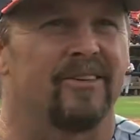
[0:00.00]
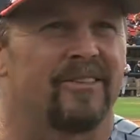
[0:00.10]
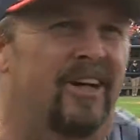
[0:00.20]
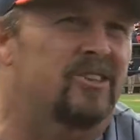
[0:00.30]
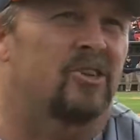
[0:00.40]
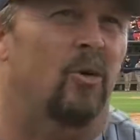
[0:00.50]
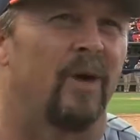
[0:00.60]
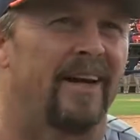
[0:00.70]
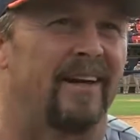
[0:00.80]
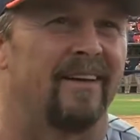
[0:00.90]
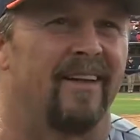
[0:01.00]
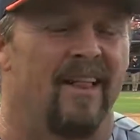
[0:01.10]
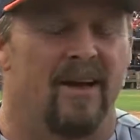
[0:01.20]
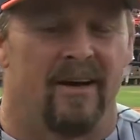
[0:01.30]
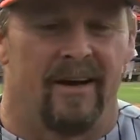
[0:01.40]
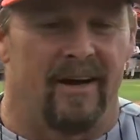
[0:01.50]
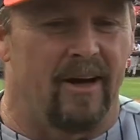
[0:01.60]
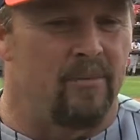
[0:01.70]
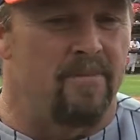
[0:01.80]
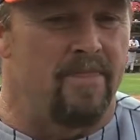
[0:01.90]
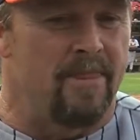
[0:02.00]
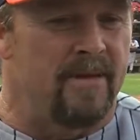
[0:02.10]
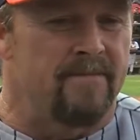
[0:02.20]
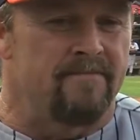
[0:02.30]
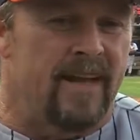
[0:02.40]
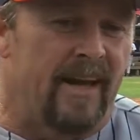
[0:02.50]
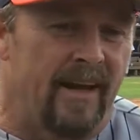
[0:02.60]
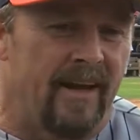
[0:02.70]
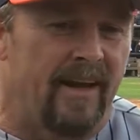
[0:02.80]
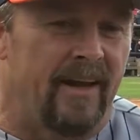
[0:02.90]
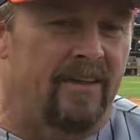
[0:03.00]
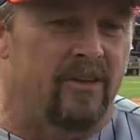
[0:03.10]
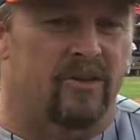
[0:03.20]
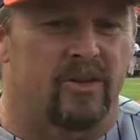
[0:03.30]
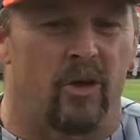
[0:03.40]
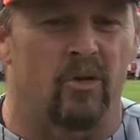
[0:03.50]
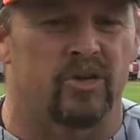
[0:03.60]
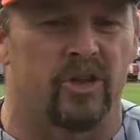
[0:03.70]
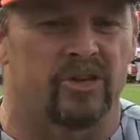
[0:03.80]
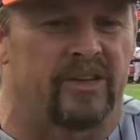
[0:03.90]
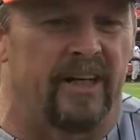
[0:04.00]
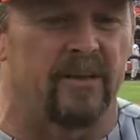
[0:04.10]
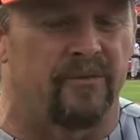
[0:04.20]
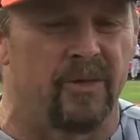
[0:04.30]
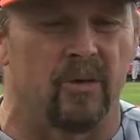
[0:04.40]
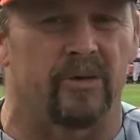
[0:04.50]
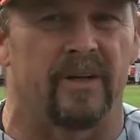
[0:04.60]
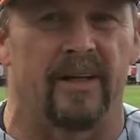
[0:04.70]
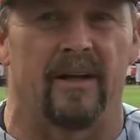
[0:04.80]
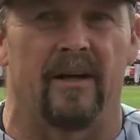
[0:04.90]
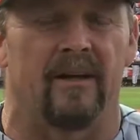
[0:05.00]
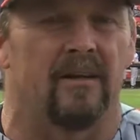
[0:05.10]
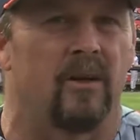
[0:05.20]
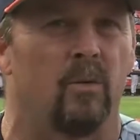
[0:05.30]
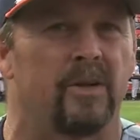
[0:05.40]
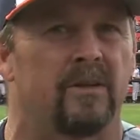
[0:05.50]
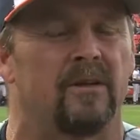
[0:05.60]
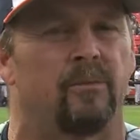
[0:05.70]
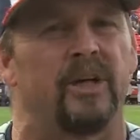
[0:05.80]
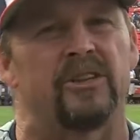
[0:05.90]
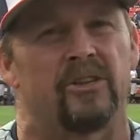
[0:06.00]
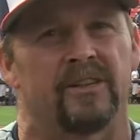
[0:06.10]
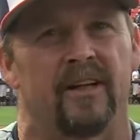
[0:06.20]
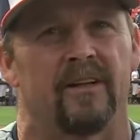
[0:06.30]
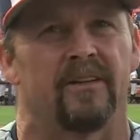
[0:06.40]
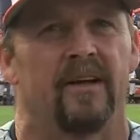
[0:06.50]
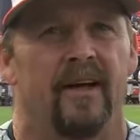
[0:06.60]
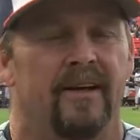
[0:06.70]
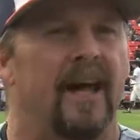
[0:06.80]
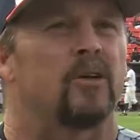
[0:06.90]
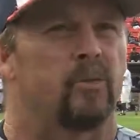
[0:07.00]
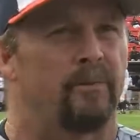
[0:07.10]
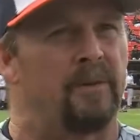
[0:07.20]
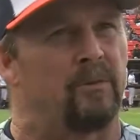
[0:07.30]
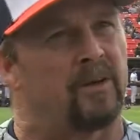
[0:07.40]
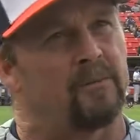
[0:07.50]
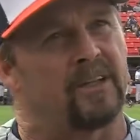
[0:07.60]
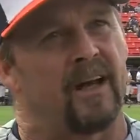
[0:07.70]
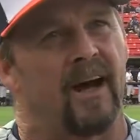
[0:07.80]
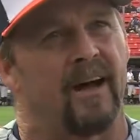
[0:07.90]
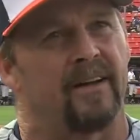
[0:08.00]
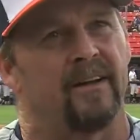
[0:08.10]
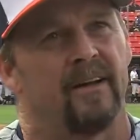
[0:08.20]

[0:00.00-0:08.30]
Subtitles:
touched already. And the whole church thing and the funeral thing, with the preacher telling, now's when people come to God.